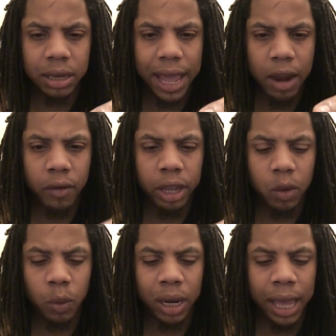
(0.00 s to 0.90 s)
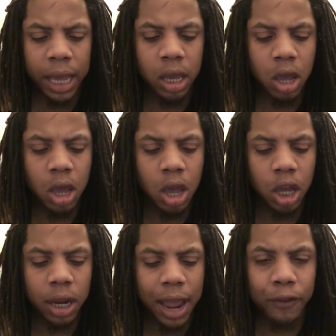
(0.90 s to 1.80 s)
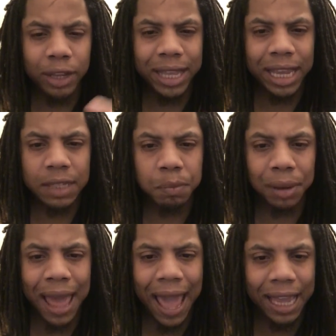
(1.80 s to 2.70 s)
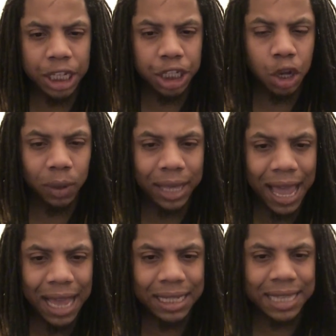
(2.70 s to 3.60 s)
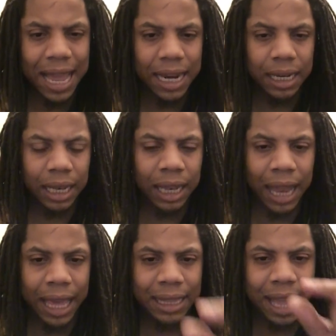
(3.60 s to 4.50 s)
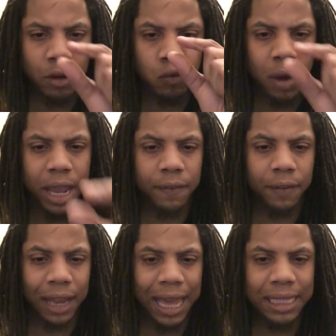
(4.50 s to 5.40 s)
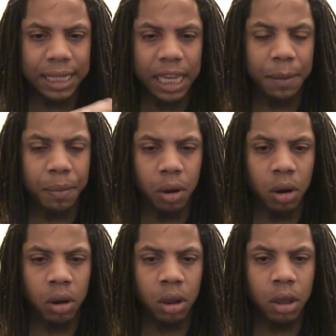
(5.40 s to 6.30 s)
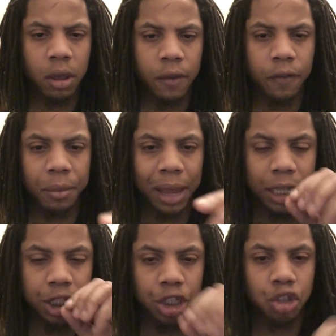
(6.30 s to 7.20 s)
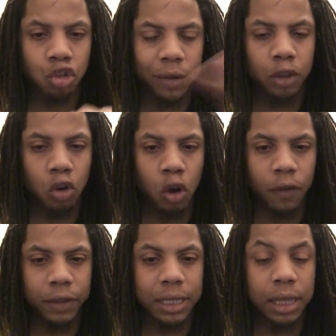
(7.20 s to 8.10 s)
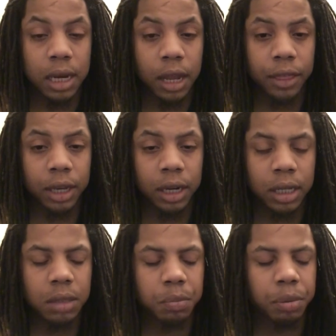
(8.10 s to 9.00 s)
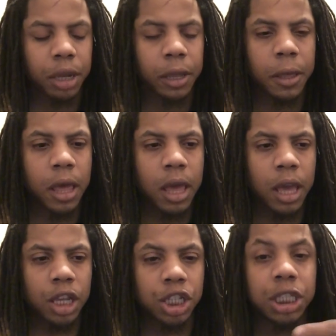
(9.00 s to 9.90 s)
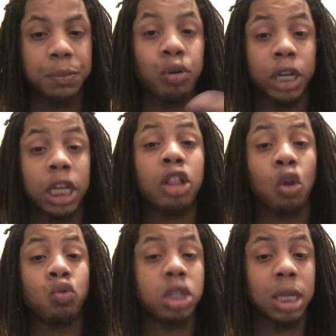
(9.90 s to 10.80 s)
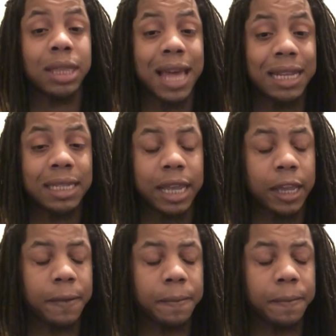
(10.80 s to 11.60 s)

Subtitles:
area where like everything is black and she only has that light, that ray of light to keep her from like just drifting off into the nothingness, but she's pretty close to that state.